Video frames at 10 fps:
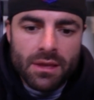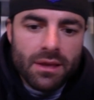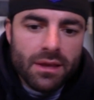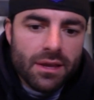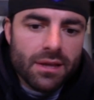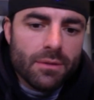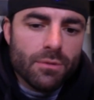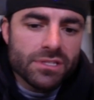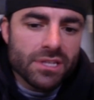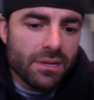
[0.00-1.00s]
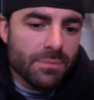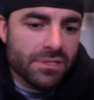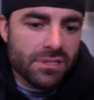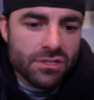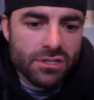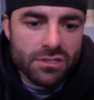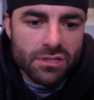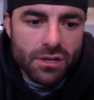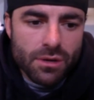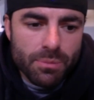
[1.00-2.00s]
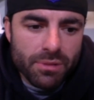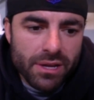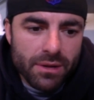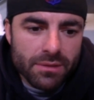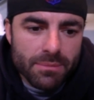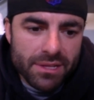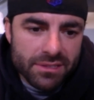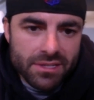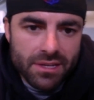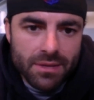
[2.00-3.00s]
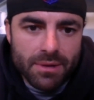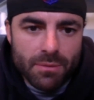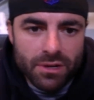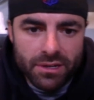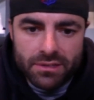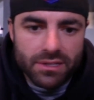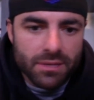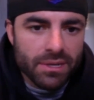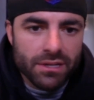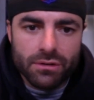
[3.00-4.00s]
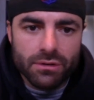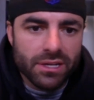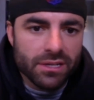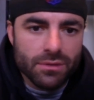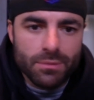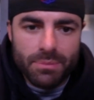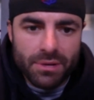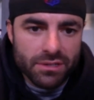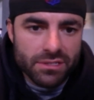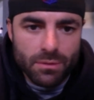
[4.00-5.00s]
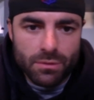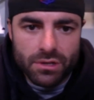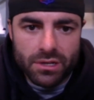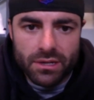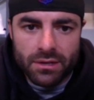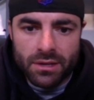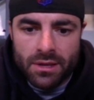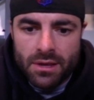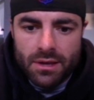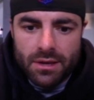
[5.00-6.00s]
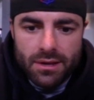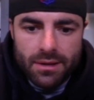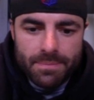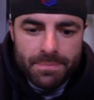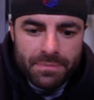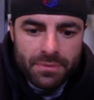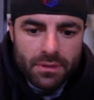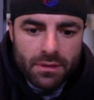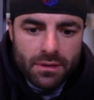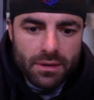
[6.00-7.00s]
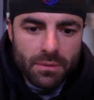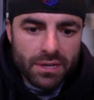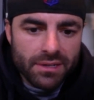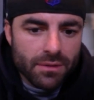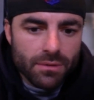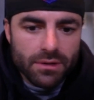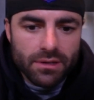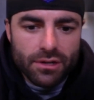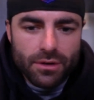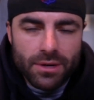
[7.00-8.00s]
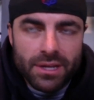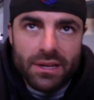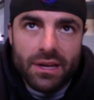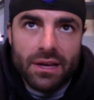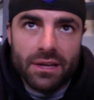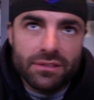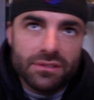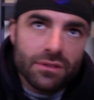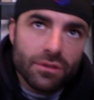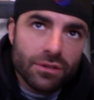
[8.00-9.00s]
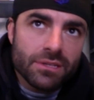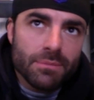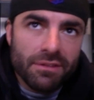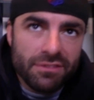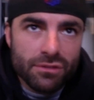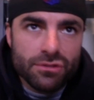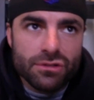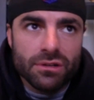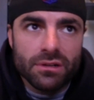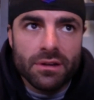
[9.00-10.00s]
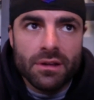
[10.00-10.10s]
and i wasn't in a position to go play in the men's team i wanted to get my degree i told my parents i would and um, I, I didn't you know i i looked at my future